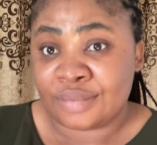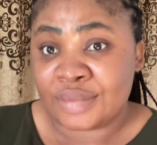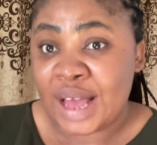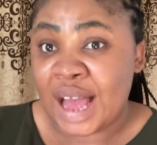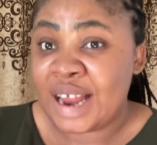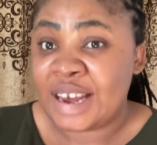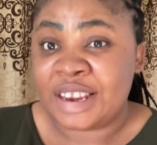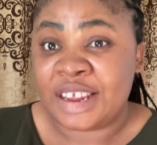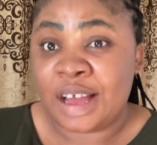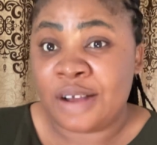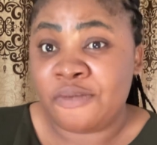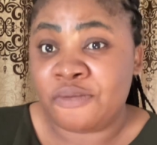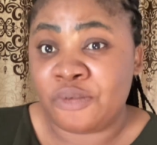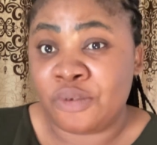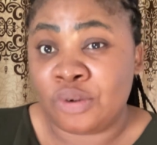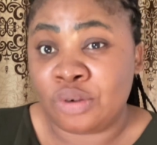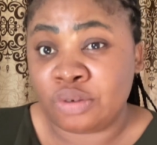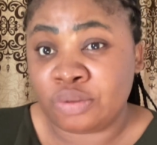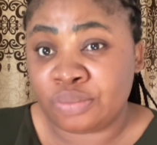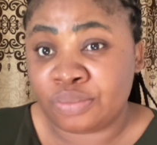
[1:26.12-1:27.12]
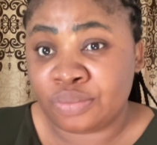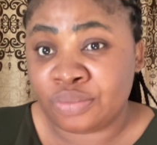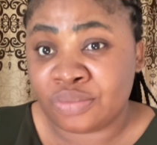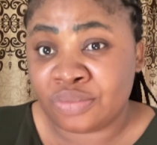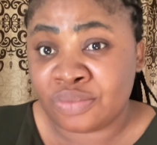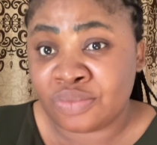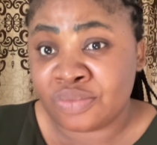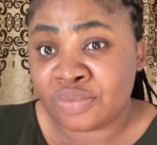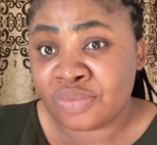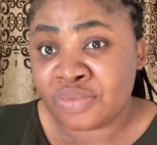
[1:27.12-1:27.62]
And therefore,
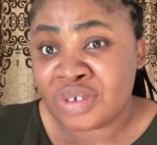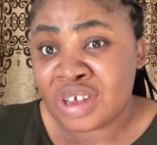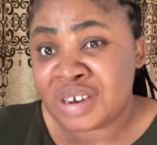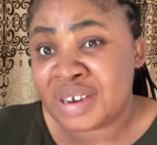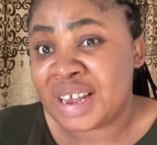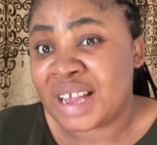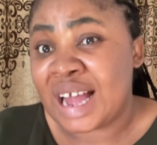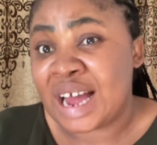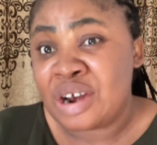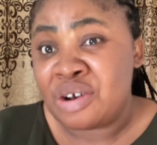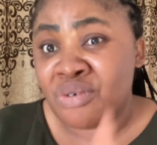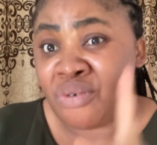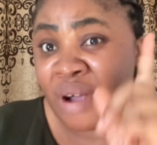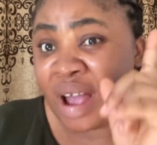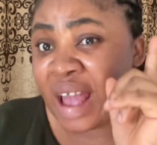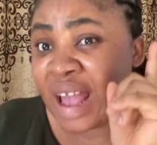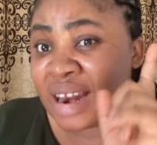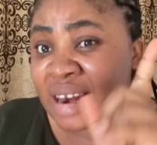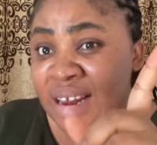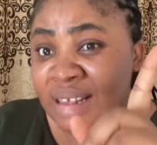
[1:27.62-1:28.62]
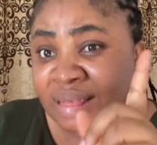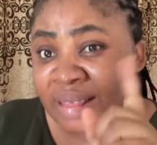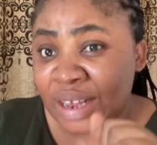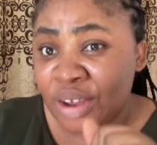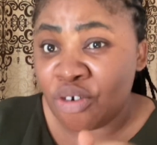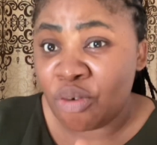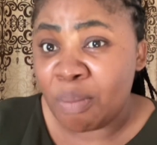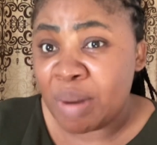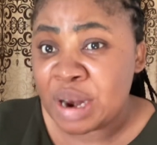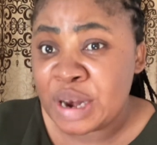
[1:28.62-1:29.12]
they can do
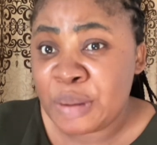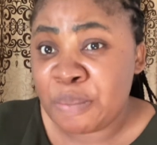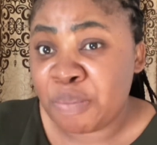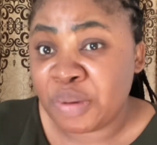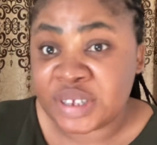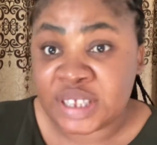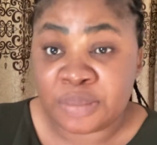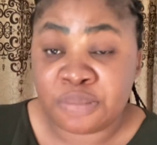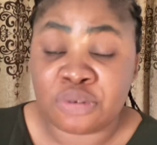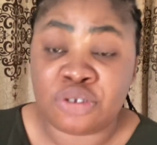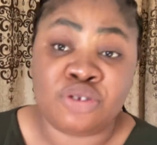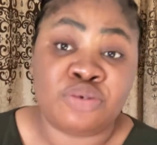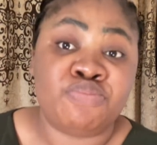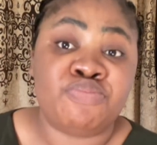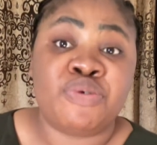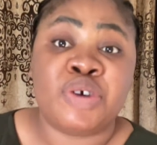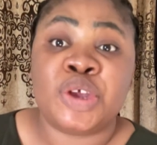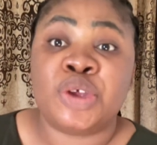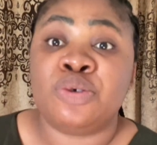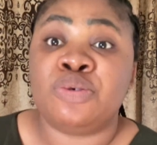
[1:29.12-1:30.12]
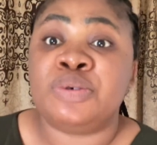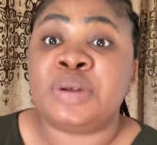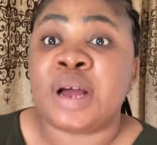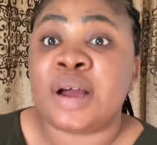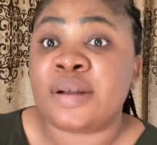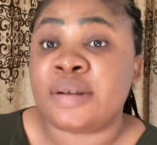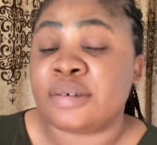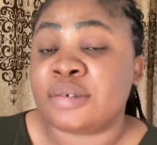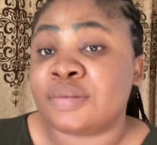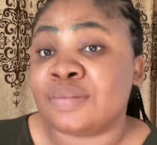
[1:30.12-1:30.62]
anything humanly possible to bring you
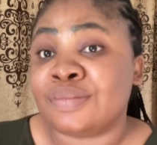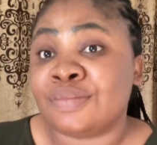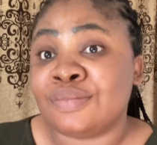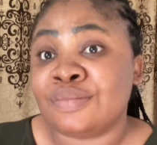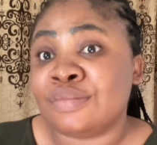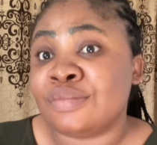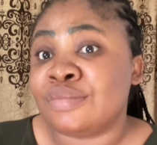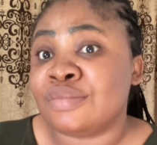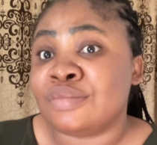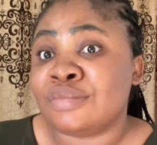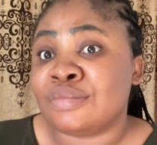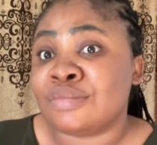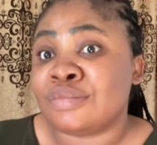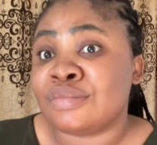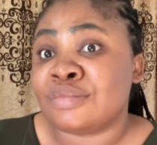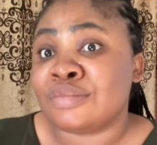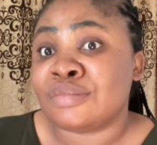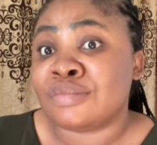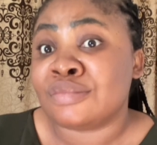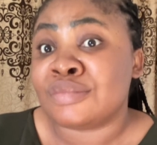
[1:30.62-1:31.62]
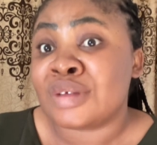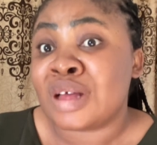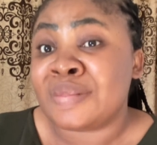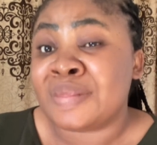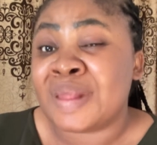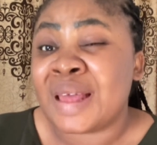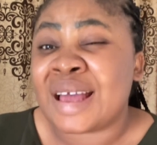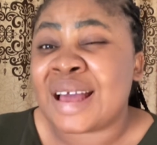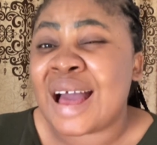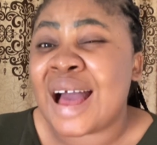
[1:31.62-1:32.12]
down.
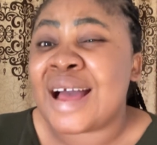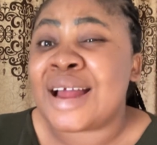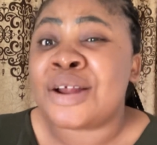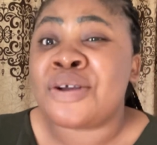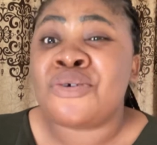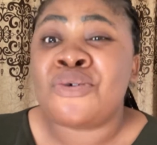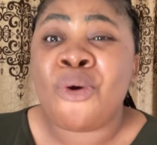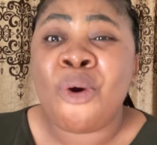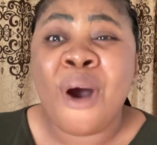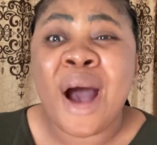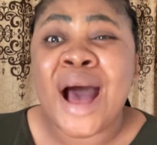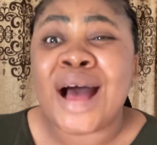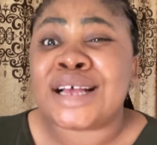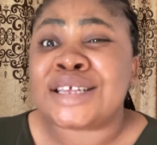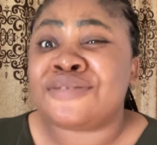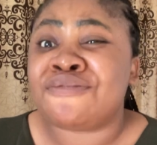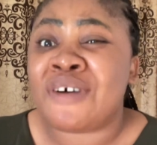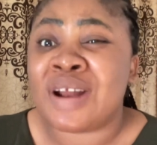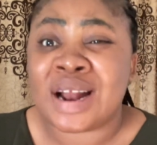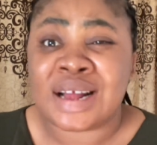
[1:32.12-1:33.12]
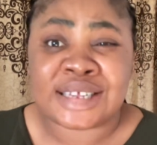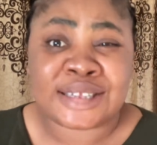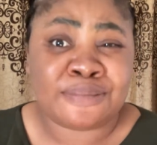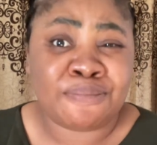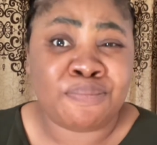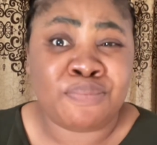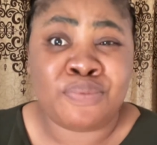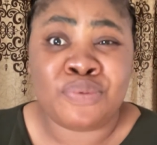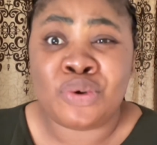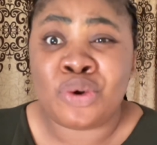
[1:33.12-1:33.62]
They can go as far as
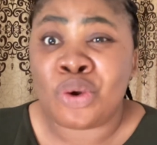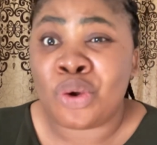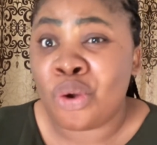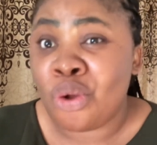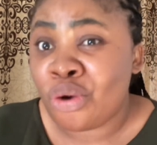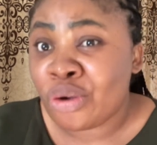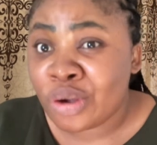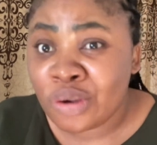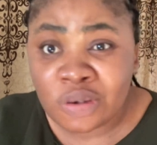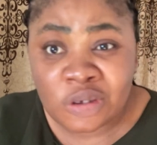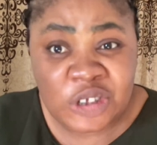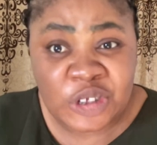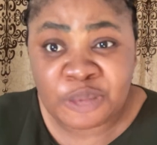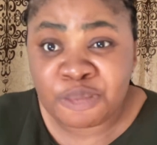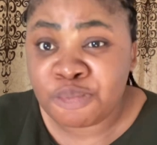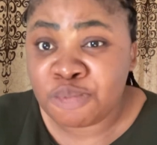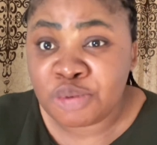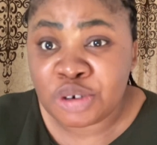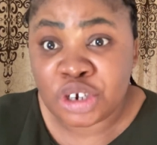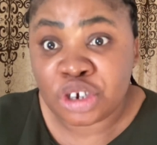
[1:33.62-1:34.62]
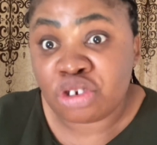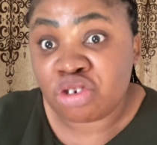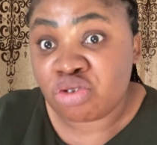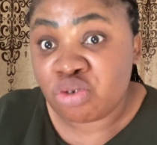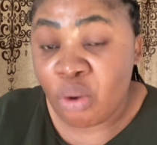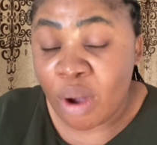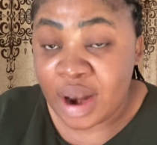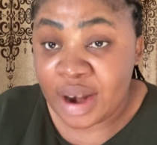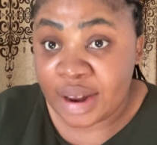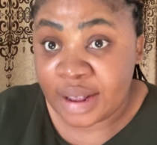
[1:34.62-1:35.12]
blocking you
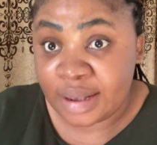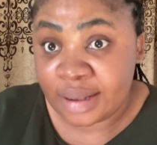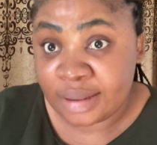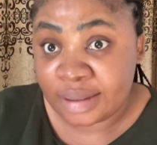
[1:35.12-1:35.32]
spiritually,